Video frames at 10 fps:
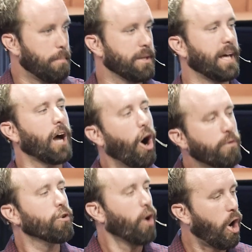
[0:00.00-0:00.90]
but like
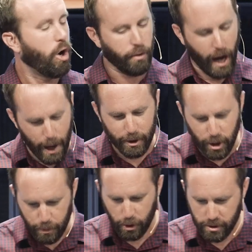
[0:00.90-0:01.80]
overall, I'm a
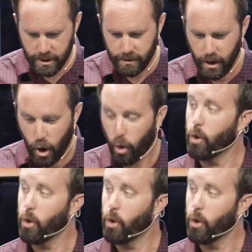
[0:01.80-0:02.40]
good person,